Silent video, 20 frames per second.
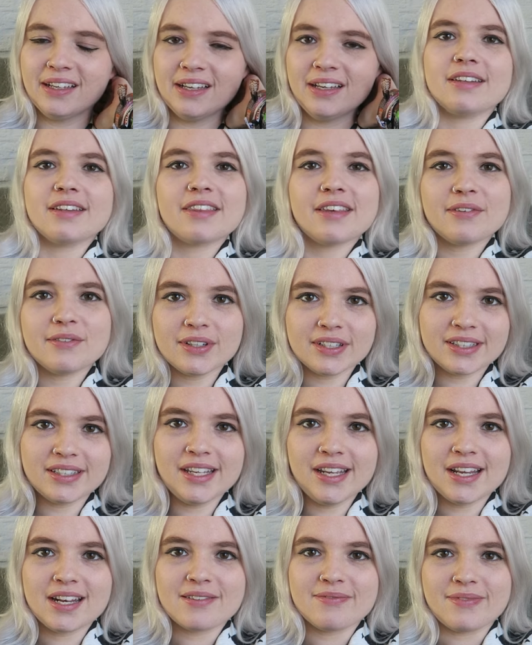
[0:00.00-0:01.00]
The thing with
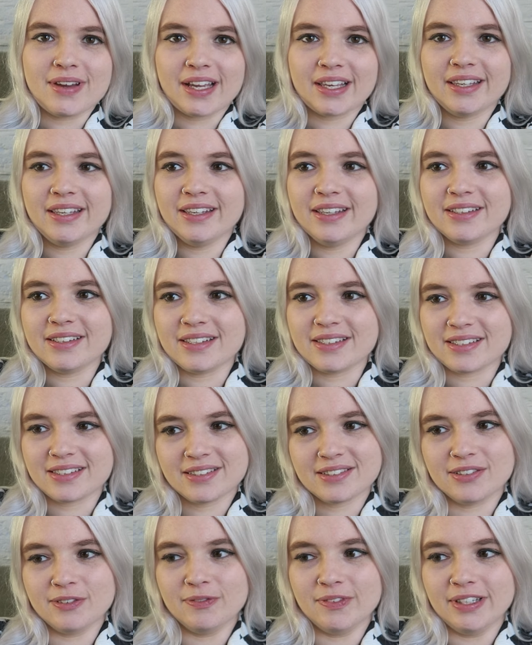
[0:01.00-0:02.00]
Negan and Maggie is
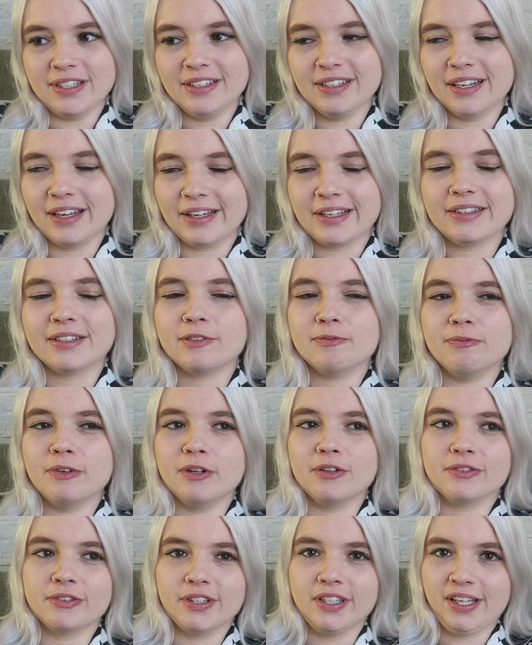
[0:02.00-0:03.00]
to me like they're
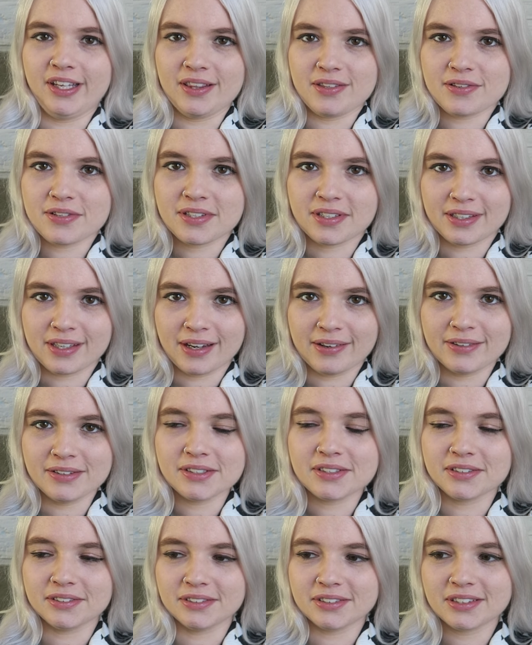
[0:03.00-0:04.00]
both really interesting
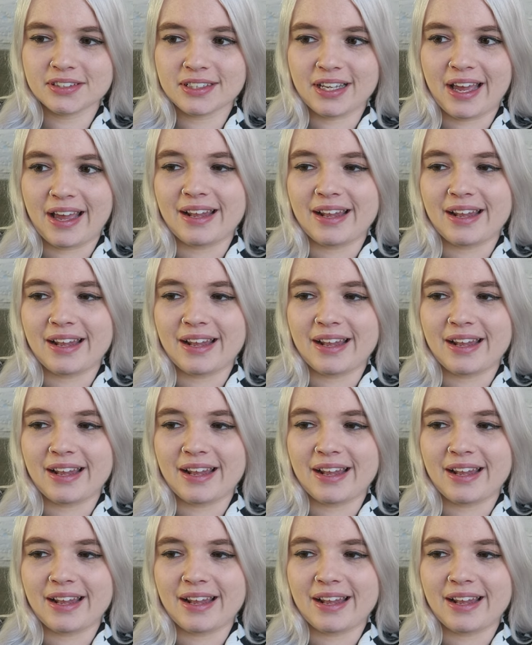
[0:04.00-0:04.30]
characters